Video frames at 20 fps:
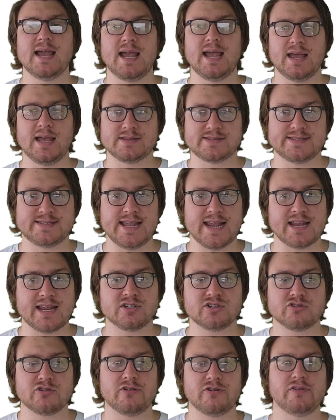second
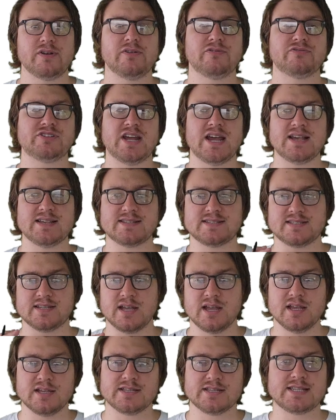derivative test,
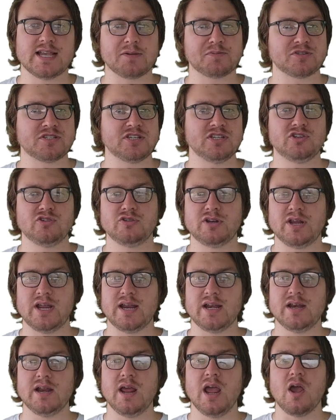substitute
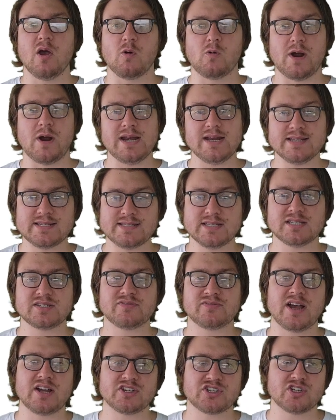in when is this
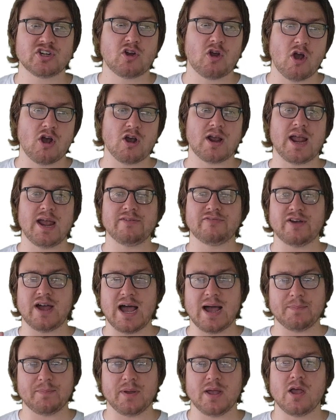function concave
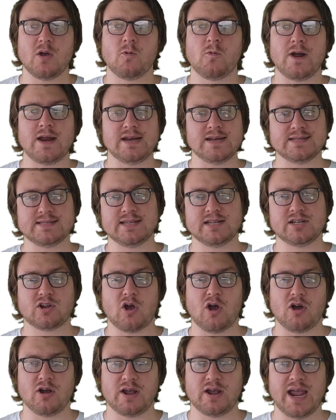up, when is it
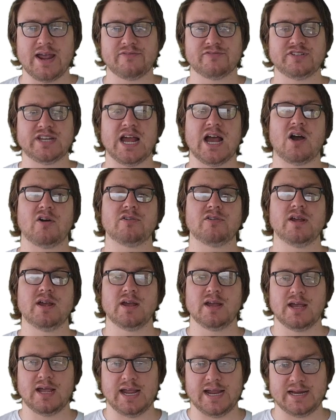concave down,
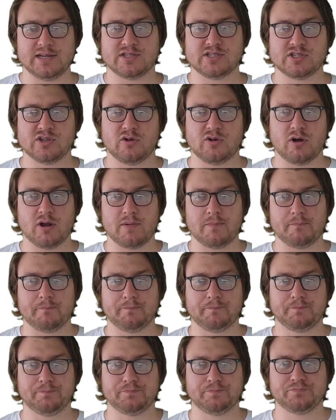and so on.
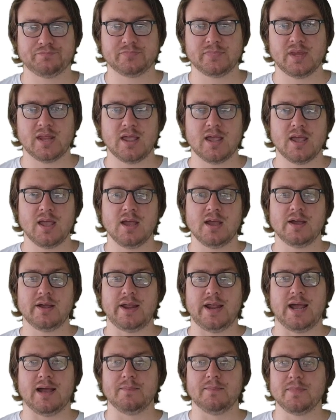
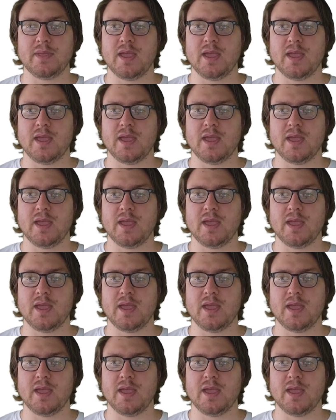Yeah?